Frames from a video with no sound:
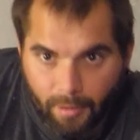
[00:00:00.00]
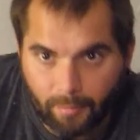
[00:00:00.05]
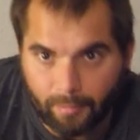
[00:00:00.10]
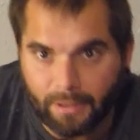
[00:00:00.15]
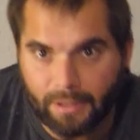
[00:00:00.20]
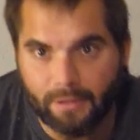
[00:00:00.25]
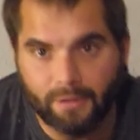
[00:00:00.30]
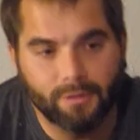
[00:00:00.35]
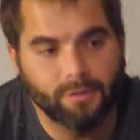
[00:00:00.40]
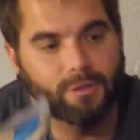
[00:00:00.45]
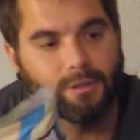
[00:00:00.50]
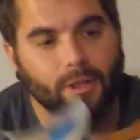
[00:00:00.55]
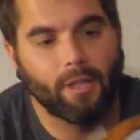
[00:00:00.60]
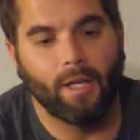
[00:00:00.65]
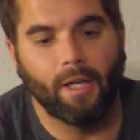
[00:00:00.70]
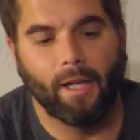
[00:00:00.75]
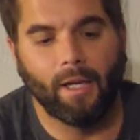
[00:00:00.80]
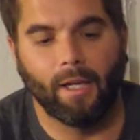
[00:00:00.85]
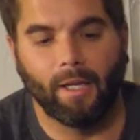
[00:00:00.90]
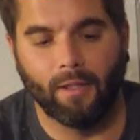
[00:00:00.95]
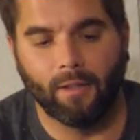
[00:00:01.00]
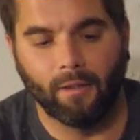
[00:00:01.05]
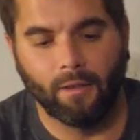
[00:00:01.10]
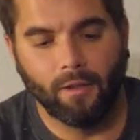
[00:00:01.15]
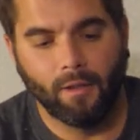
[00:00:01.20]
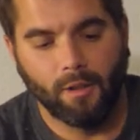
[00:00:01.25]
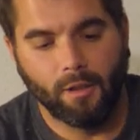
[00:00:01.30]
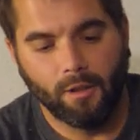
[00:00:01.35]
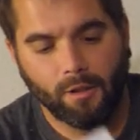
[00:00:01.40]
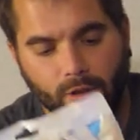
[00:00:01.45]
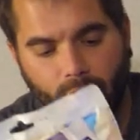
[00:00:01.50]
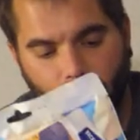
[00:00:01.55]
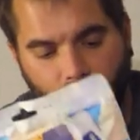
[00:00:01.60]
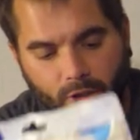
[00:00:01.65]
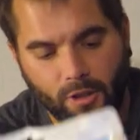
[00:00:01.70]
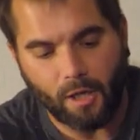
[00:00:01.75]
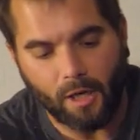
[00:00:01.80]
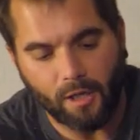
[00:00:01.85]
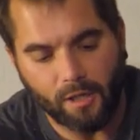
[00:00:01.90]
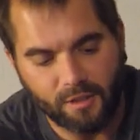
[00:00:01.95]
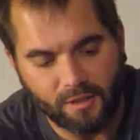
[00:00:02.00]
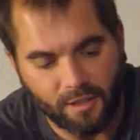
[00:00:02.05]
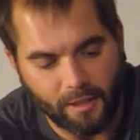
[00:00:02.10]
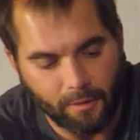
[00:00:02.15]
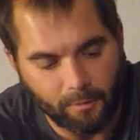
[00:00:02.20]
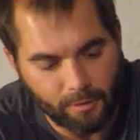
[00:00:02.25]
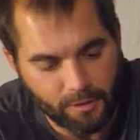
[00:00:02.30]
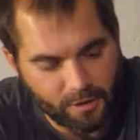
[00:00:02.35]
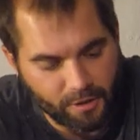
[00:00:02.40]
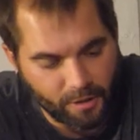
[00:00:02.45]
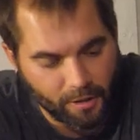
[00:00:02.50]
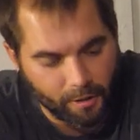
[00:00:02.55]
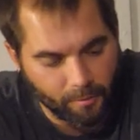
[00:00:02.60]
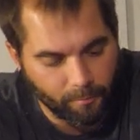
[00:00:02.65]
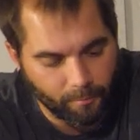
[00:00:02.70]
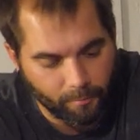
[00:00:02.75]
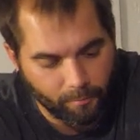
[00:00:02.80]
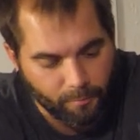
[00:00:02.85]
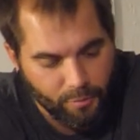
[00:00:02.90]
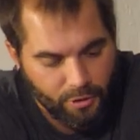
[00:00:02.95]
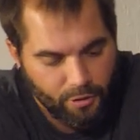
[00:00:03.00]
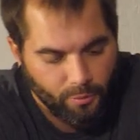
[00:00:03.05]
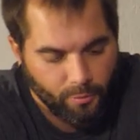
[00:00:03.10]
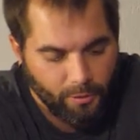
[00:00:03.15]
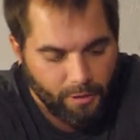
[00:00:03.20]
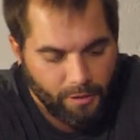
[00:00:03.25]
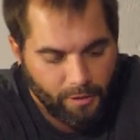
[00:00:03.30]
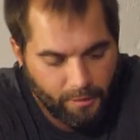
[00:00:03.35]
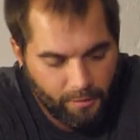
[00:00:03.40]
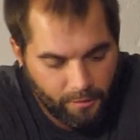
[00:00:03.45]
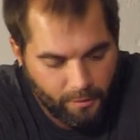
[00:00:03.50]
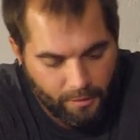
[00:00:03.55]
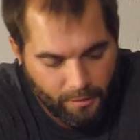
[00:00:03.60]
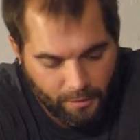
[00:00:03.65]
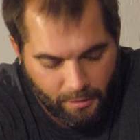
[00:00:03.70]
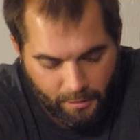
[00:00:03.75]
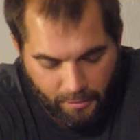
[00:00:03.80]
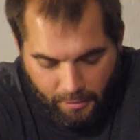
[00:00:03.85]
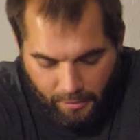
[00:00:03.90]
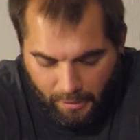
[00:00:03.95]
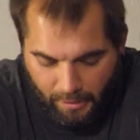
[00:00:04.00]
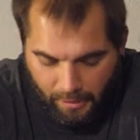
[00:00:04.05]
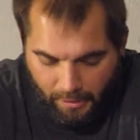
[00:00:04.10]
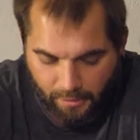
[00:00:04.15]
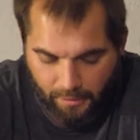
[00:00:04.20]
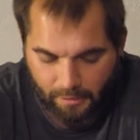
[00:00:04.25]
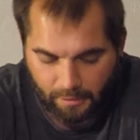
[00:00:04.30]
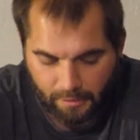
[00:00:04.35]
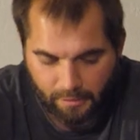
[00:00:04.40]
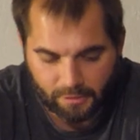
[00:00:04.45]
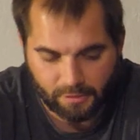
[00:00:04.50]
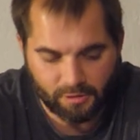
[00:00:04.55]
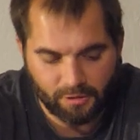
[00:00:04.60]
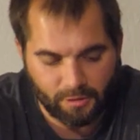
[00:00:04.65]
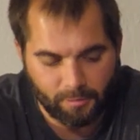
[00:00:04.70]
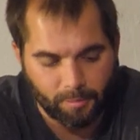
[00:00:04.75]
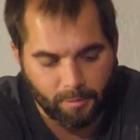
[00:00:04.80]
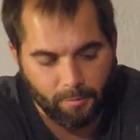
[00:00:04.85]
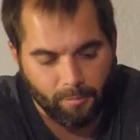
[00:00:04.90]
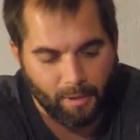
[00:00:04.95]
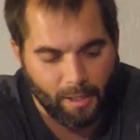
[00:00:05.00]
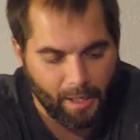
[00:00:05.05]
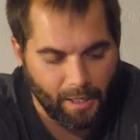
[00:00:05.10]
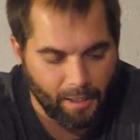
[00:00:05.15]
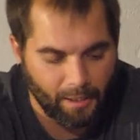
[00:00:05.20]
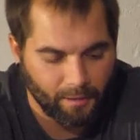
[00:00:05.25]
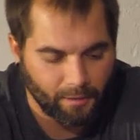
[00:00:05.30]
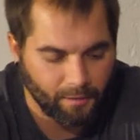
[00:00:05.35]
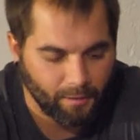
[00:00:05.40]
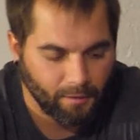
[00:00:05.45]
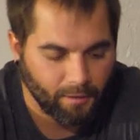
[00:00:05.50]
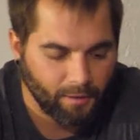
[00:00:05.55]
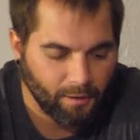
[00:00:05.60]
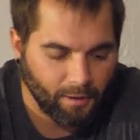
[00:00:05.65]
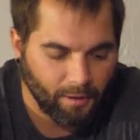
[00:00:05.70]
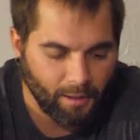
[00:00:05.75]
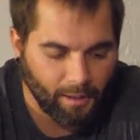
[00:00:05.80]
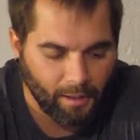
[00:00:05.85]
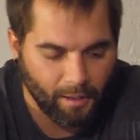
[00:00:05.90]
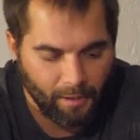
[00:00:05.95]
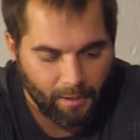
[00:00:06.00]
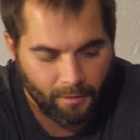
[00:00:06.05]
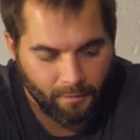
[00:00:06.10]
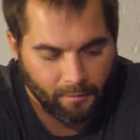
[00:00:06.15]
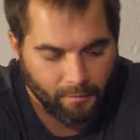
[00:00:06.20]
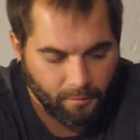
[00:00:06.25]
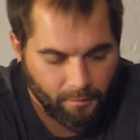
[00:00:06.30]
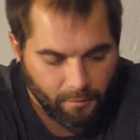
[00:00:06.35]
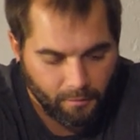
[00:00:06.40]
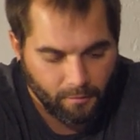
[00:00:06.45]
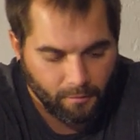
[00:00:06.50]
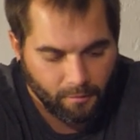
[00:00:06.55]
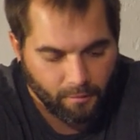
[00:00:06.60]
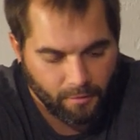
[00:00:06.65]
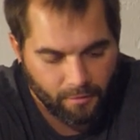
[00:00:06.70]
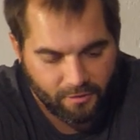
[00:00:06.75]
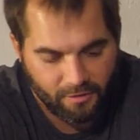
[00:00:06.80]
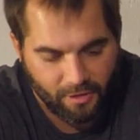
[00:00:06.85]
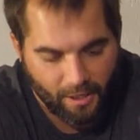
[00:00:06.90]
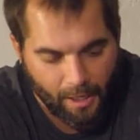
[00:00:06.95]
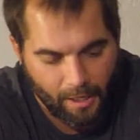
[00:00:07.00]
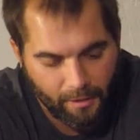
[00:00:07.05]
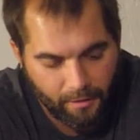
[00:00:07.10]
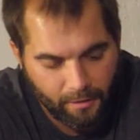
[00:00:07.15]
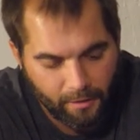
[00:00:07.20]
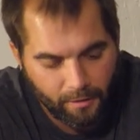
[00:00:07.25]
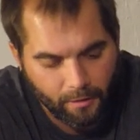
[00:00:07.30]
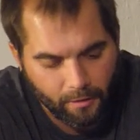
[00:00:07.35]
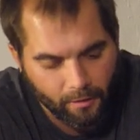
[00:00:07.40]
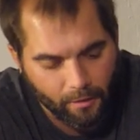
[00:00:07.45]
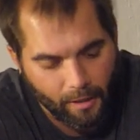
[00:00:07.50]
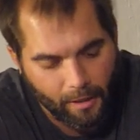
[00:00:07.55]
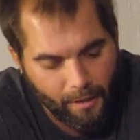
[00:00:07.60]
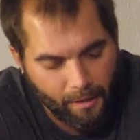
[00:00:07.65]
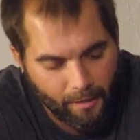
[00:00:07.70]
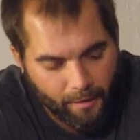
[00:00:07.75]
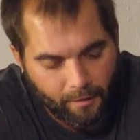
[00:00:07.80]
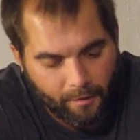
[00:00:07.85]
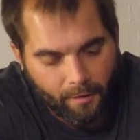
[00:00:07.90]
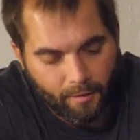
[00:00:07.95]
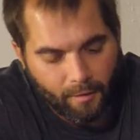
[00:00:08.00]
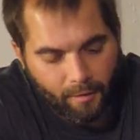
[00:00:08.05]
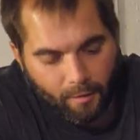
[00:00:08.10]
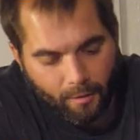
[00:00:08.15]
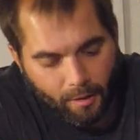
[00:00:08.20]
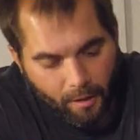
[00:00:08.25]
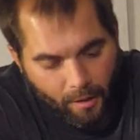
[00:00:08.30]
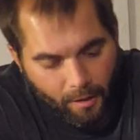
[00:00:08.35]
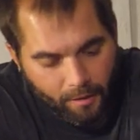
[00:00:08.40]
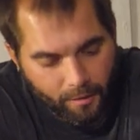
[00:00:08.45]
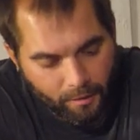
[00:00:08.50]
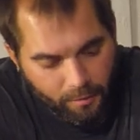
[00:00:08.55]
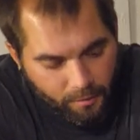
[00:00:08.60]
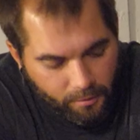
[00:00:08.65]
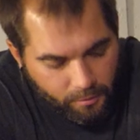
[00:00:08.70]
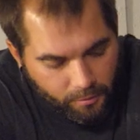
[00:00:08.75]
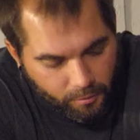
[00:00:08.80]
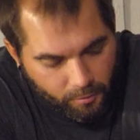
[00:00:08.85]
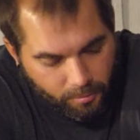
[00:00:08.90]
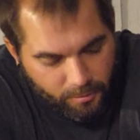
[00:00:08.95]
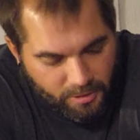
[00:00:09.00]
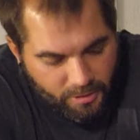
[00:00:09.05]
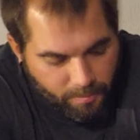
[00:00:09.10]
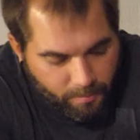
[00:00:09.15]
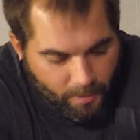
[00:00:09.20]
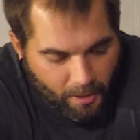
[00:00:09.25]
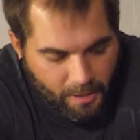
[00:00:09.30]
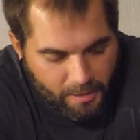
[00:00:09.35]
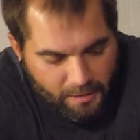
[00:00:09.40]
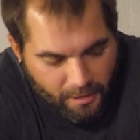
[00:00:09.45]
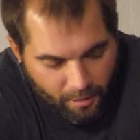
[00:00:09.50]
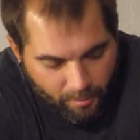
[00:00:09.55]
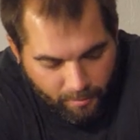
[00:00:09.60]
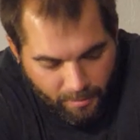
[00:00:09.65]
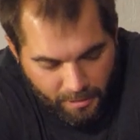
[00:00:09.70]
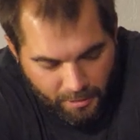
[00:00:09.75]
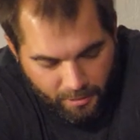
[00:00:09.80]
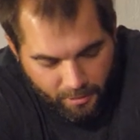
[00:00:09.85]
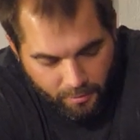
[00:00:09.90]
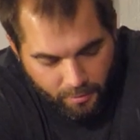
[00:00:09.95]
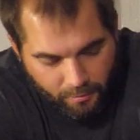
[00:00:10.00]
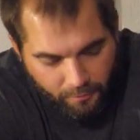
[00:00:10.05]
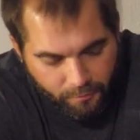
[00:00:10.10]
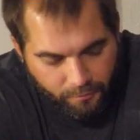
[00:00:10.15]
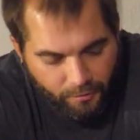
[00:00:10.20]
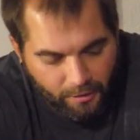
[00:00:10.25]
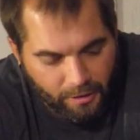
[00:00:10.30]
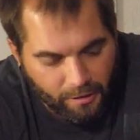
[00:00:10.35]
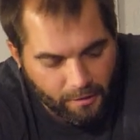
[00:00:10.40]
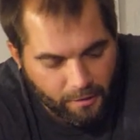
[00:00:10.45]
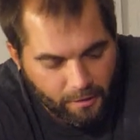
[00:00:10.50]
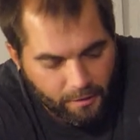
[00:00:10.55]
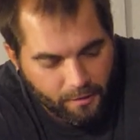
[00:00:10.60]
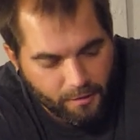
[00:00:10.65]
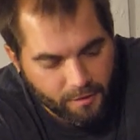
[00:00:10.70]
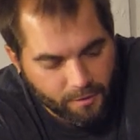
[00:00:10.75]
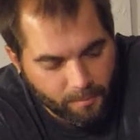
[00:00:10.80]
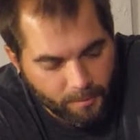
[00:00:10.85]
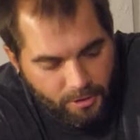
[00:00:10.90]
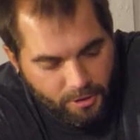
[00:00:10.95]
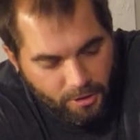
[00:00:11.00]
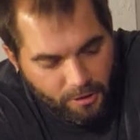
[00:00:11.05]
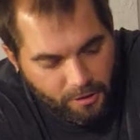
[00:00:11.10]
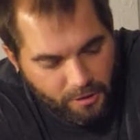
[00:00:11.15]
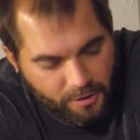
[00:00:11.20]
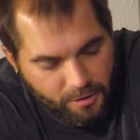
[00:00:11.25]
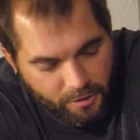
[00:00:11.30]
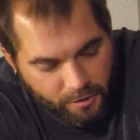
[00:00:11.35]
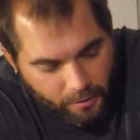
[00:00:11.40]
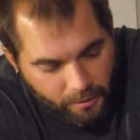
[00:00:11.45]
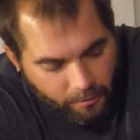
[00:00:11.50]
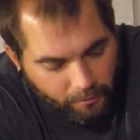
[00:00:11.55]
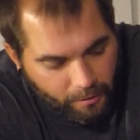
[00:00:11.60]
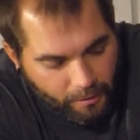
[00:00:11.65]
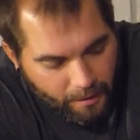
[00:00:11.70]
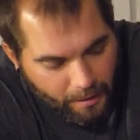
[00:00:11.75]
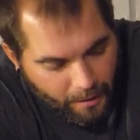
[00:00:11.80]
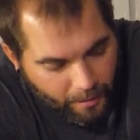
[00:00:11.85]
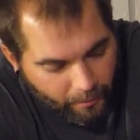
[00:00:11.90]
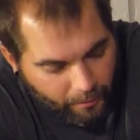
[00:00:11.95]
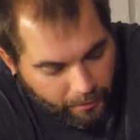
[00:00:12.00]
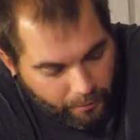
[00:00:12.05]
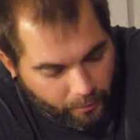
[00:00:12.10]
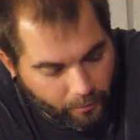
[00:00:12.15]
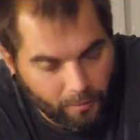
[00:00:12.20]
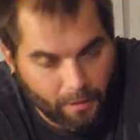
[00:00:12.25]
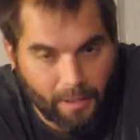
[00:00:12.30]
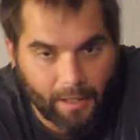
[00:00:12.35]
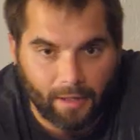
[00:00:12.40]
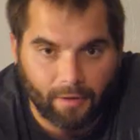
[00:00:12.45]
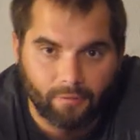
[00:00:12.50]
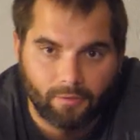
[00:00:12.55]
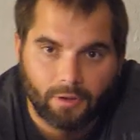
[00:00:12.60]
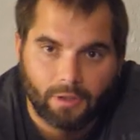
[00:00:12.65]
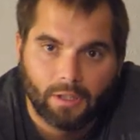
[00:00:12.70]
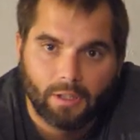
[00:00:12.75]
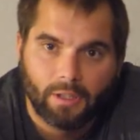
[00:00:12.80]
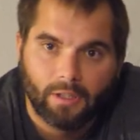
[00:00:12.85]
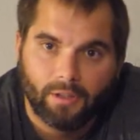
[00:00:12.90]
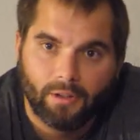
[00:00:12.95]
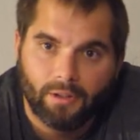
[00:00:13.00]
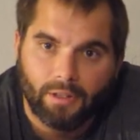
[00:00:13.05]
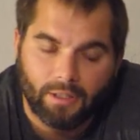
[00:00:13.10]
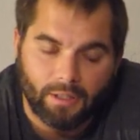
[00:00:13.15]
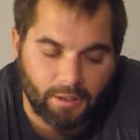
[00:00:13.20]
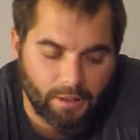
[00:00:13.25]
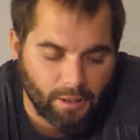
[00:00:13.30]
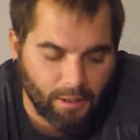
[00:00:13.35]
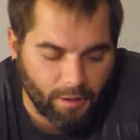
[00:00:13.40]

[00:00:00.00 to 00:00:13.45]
my meals and just kind of sandwich them between the uh, sleeping bag and the side here and you'd be surprised how many you can fit in there especially considering right now I don't have the